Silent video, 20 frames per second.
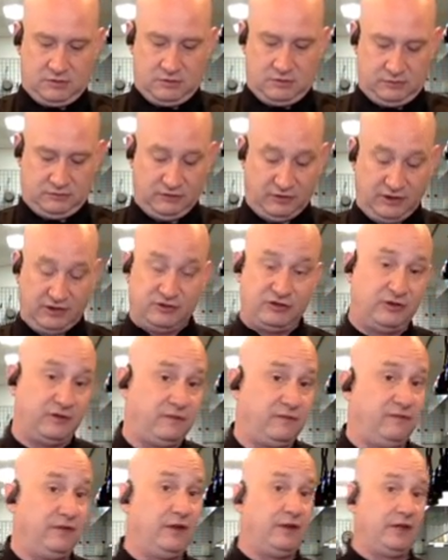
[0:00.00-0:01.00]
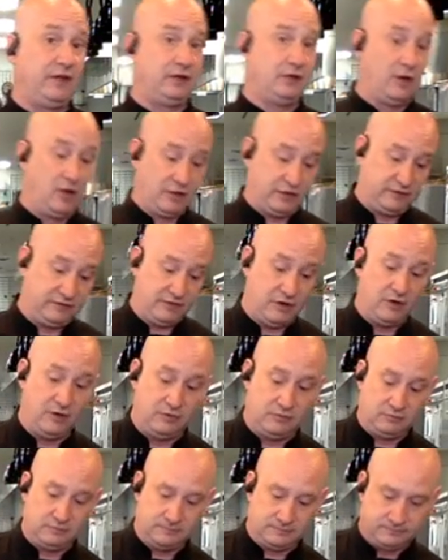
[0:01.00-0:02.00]
delicious filling on its own,
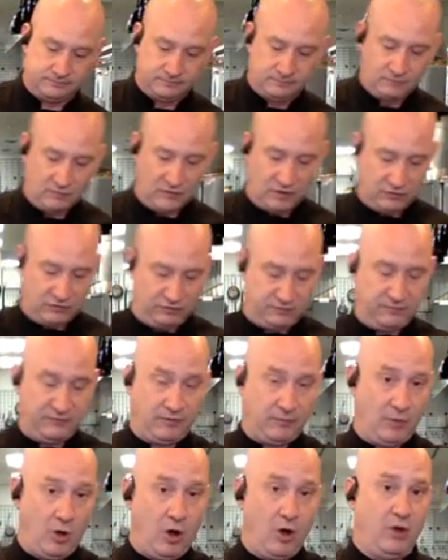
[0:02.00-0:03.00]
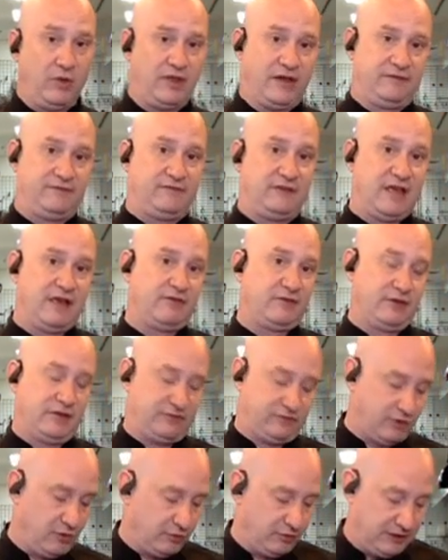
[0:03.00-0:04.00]
just from all that flavor
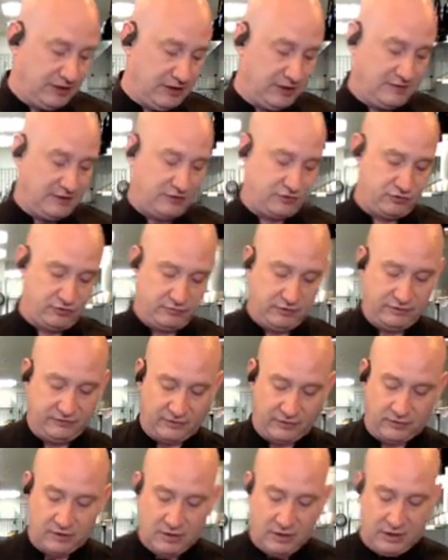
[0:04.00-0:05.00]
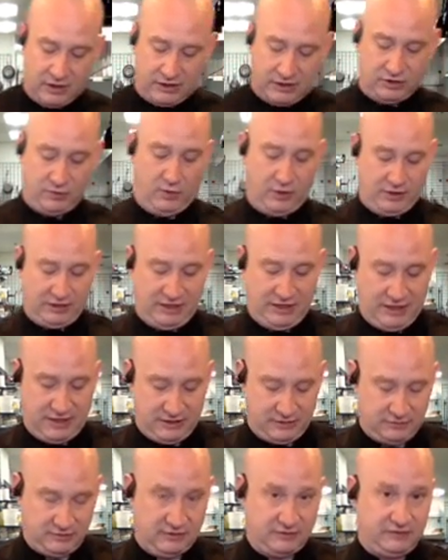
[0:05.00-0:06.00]
that's already in that chorizo. You want to get
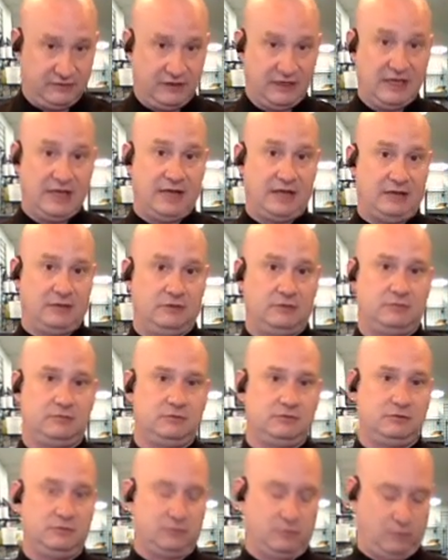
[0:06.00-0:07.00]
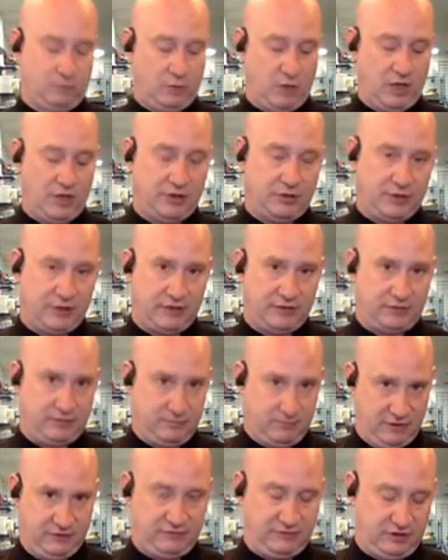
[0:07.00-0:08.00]
this again while you're at the
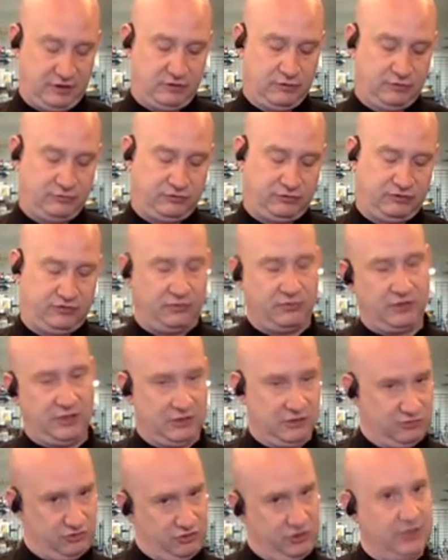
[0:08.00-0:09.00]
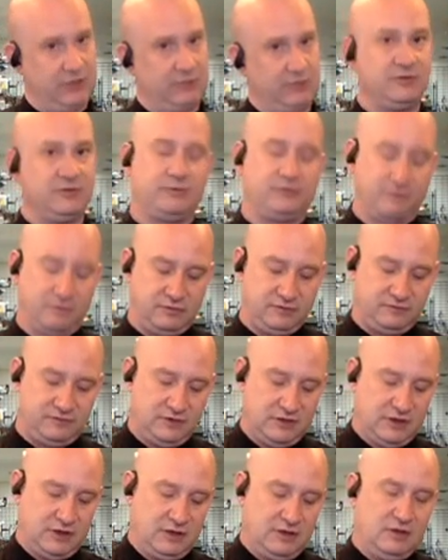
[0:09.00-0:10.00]
Mexican grocery store. They usually have some sort
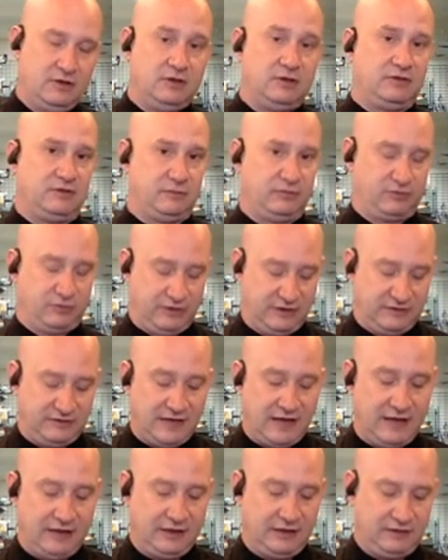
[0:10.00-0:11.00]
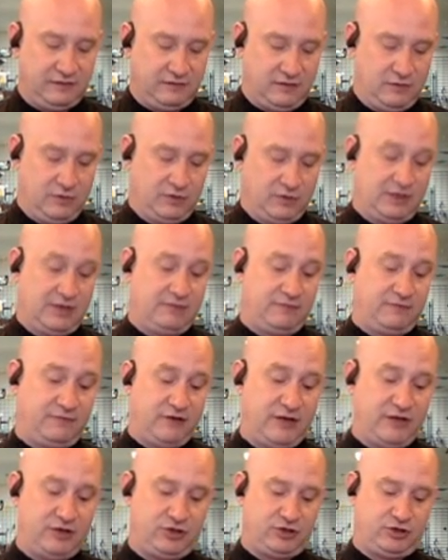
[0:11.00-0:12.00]
of deli, so you want that
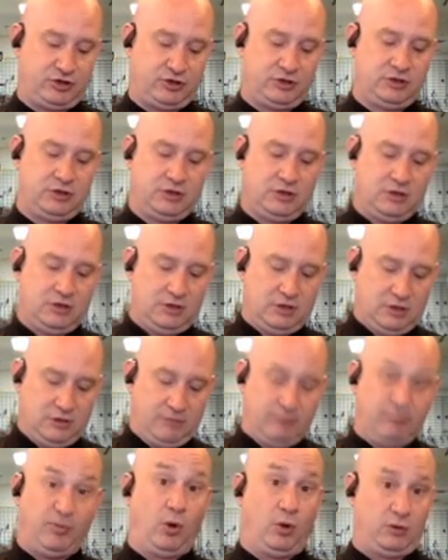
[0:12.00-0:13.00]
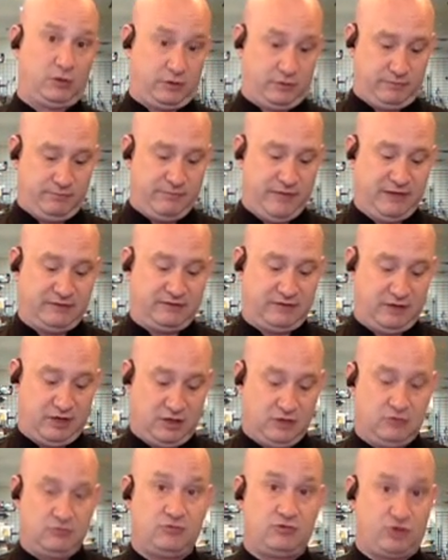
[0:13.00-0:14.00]
fresh, bulk
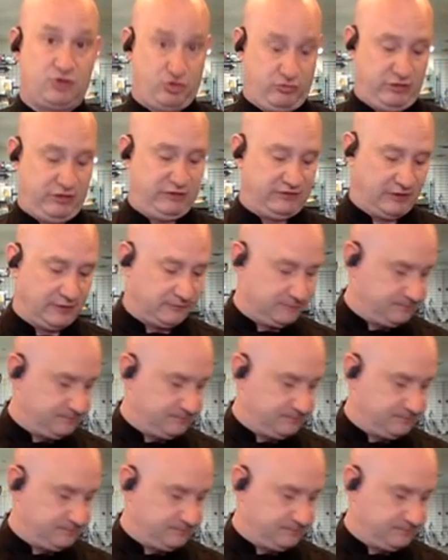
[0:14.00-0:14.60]
Mexican chorizo